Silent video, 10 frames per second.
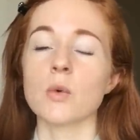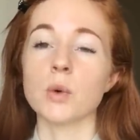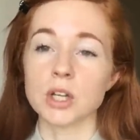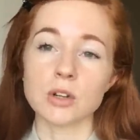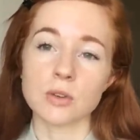
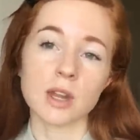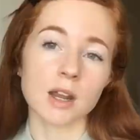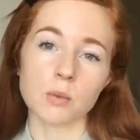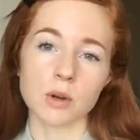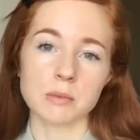we knew that
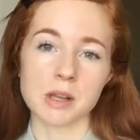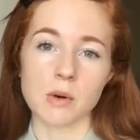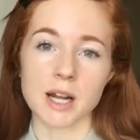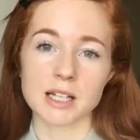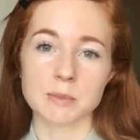it would be
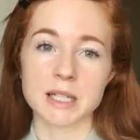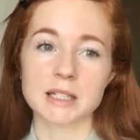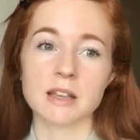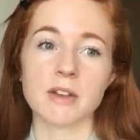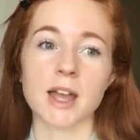quite expensive